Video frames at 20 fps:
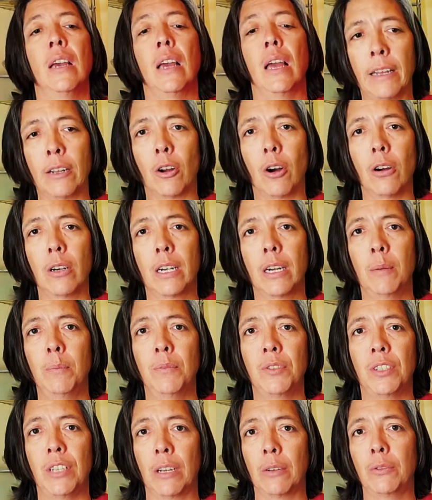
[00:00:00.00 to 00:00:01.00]
It all
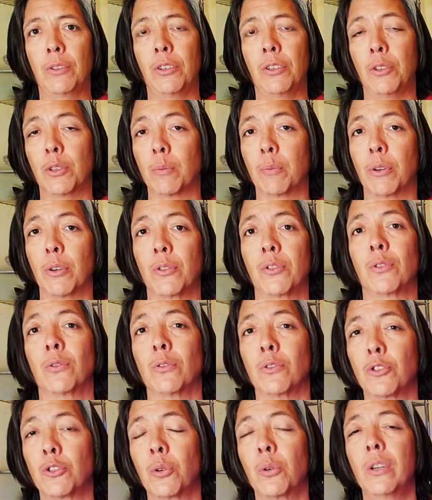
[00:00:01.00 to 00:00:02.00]
comes down to your
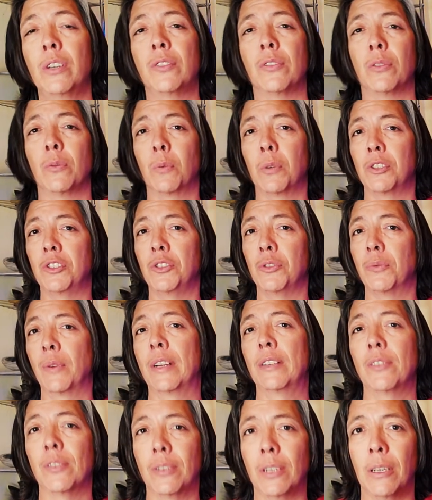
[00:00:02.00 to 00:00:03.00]
personal choice and what you
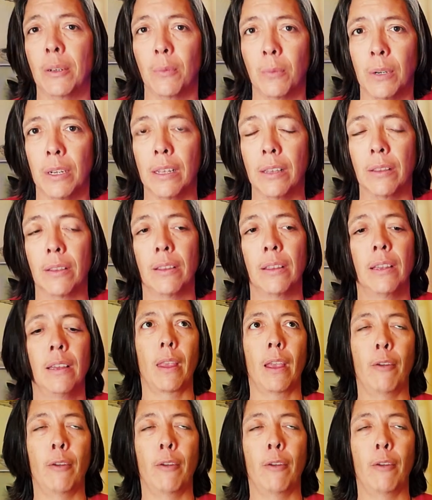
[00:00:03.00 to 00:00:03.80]
resonate with.